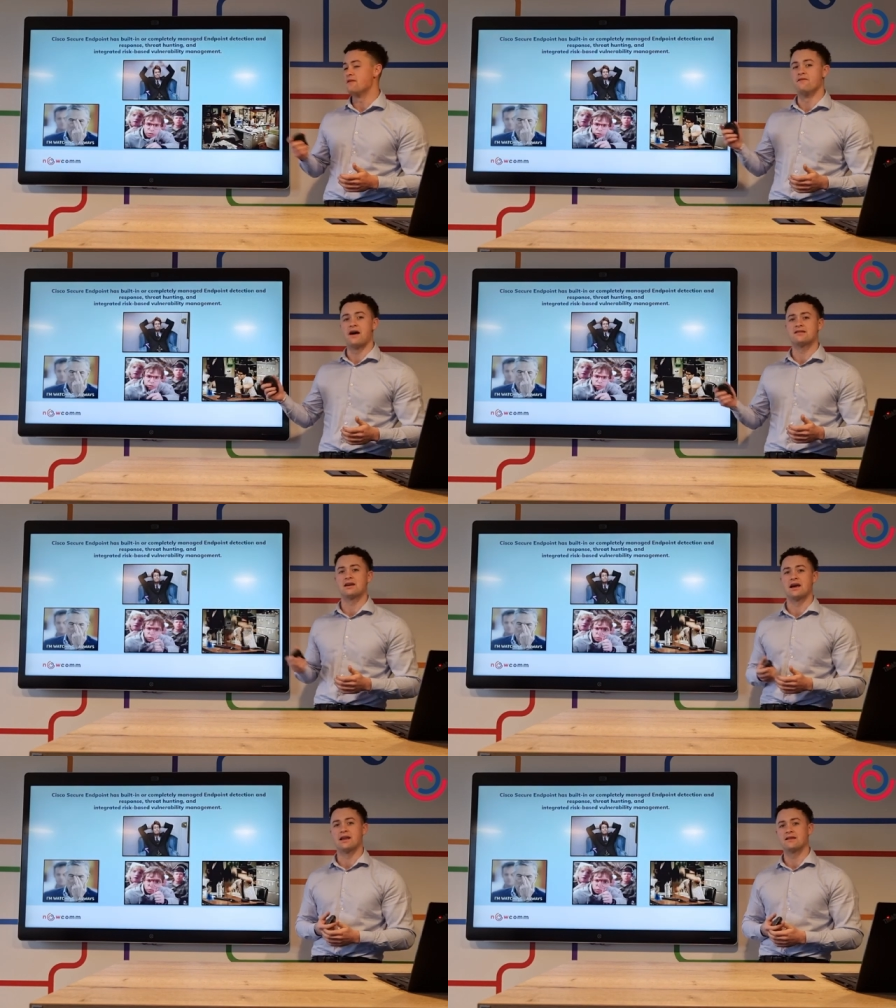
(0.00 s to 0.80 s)

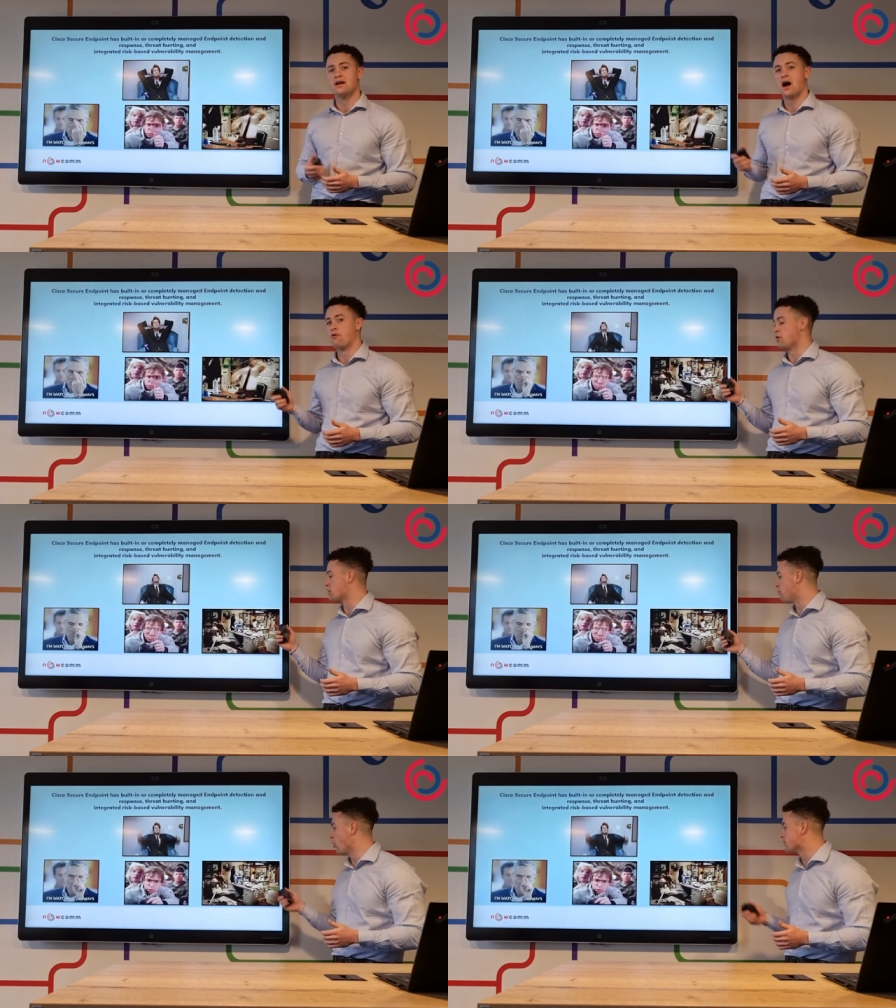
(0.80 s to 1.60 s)
investigate, and
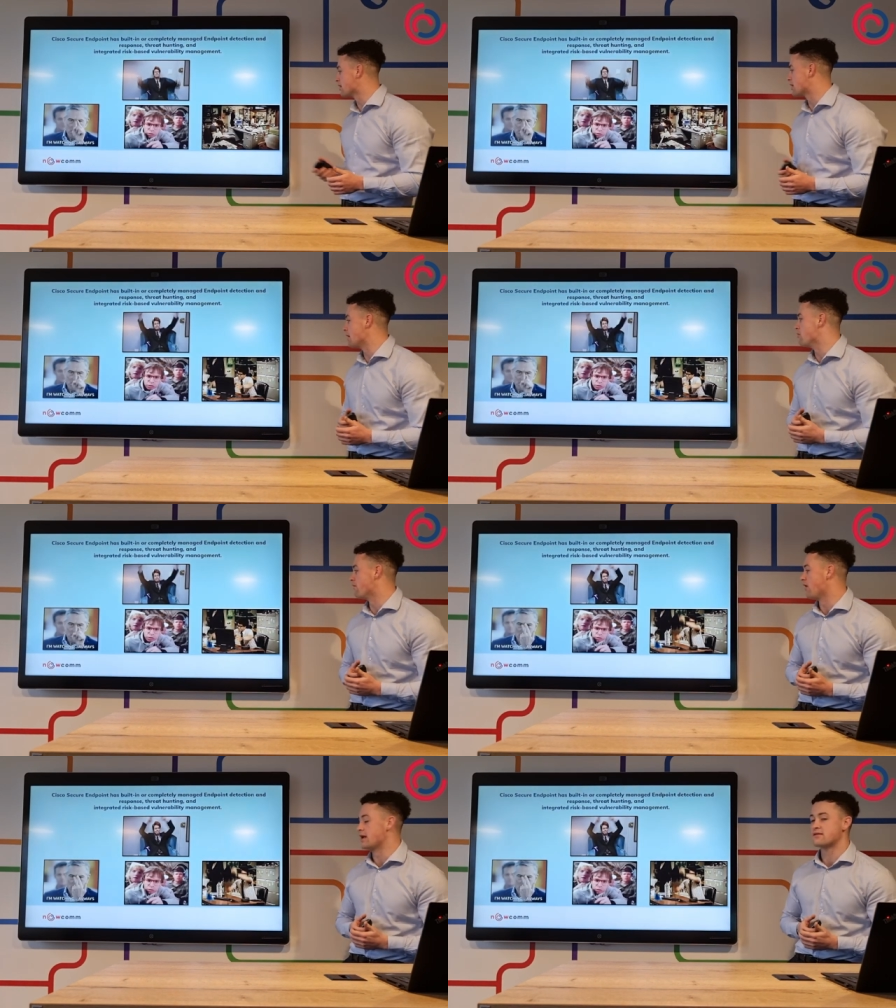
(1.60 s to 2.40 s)
respond to
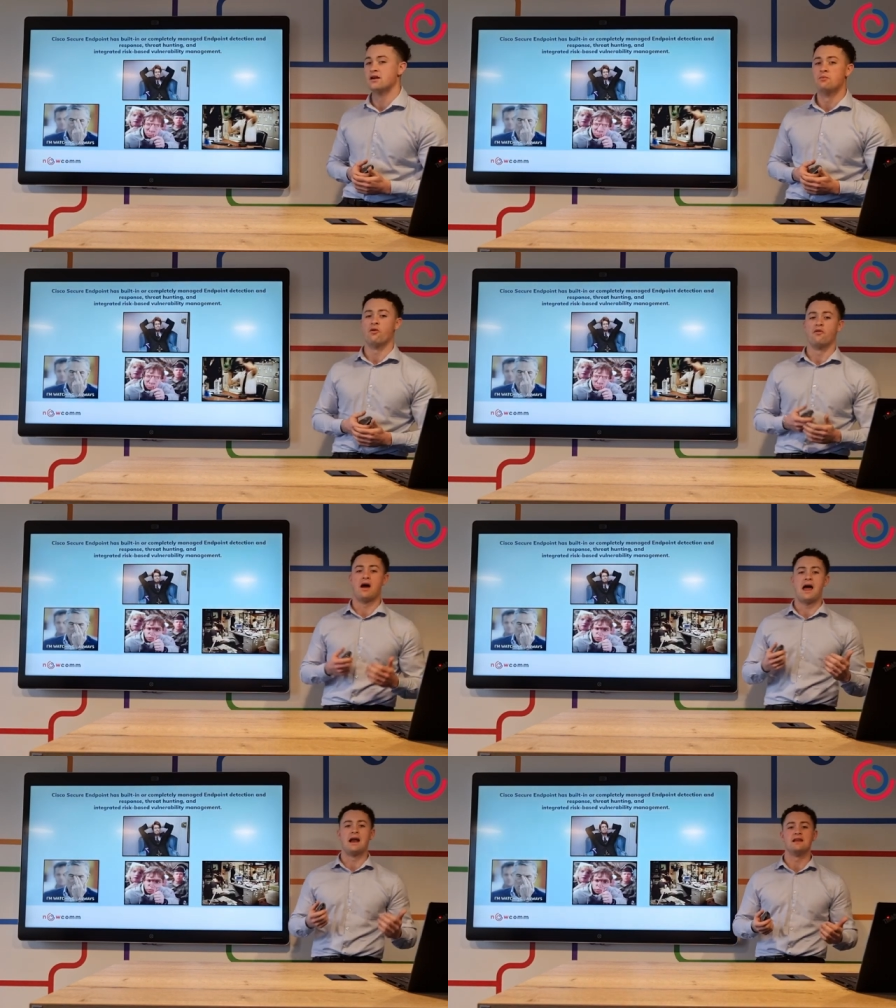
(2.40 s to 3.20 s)
cyber threats
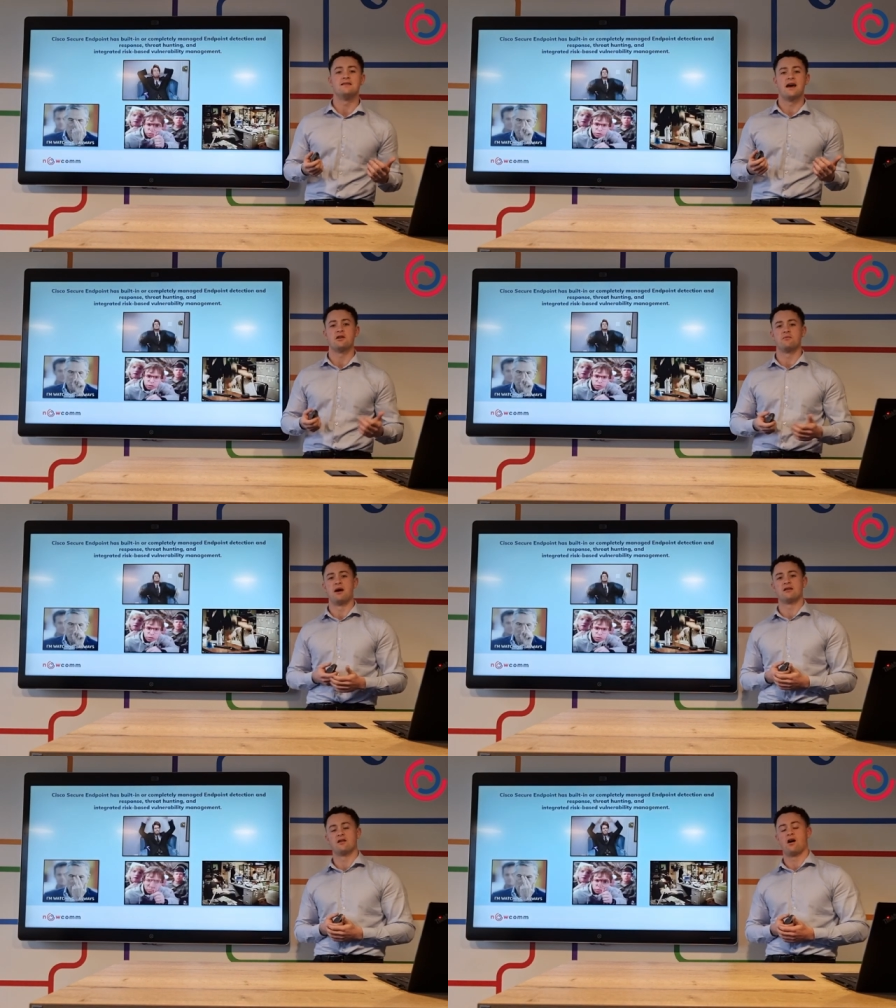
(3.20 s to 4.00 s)
before any
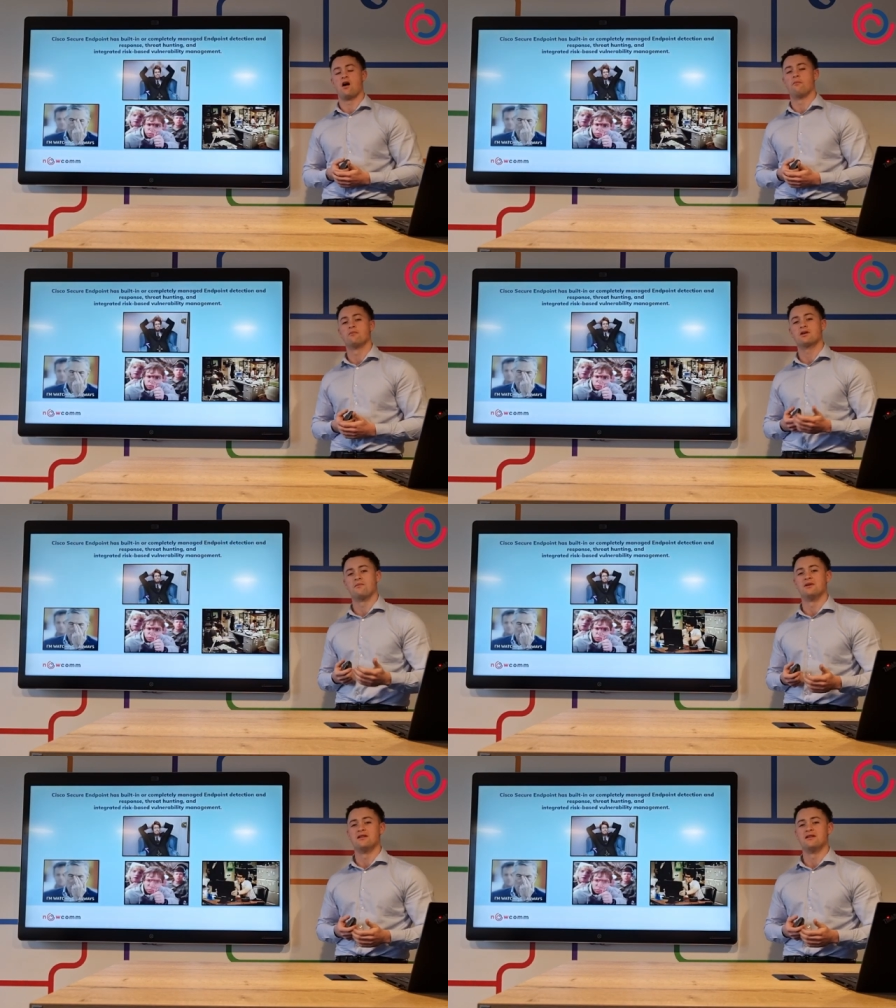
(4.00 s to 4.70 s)
detrimental harm can be